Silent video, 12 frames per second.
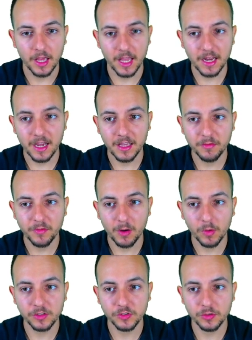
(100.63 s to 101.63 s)
And if I
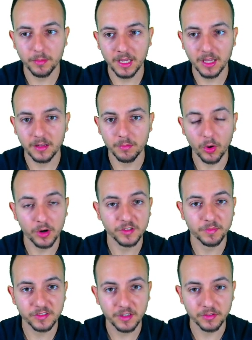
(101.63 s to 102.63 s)
want to make it more
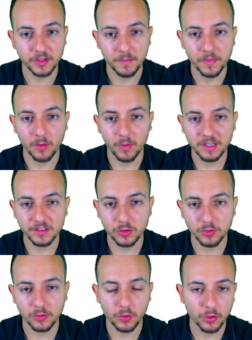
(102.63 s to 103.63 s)
specific, what is the
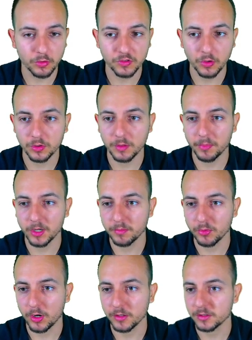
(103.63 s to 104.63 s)
total sold per
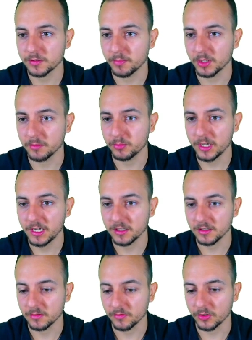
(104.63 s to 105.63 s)
product per
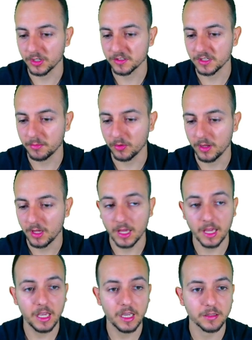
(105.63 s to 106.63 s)
brand, for example?
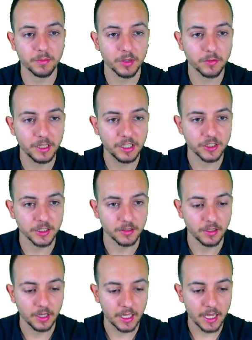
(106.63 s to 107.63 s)
and per region.
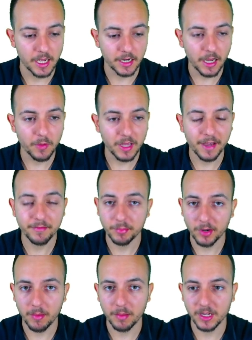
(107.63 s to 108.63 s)
Now we have a
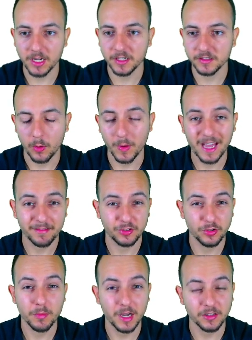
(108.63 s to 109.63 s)
problem because we have
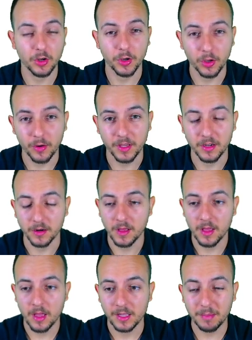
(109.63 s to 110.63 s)
too much going on here.
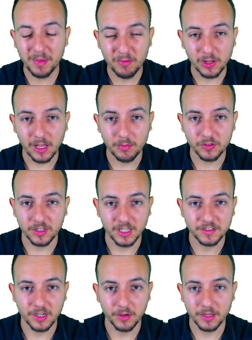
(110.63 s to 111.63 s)
The pivot tables in
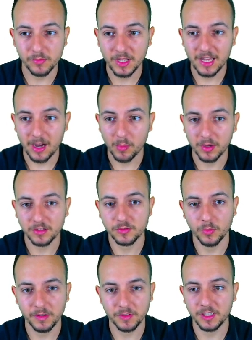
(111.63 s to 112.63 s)
Excel can really help us
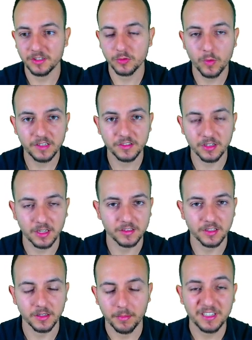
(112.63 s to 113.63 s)
with this question, let's
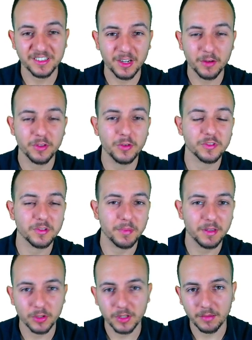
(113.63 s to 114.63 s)
say. But instead of using
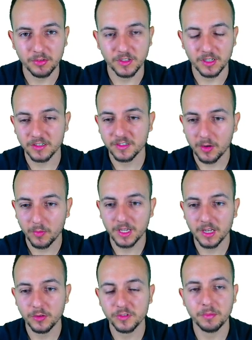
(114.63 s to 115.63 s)
pivot tables in Excel, we can
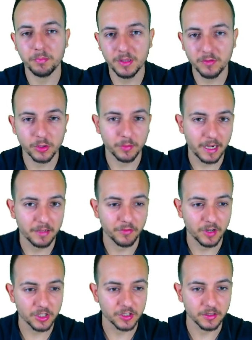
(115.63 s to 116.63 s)
use the pivot by
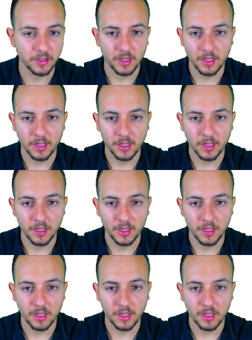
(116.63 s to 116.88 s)
function.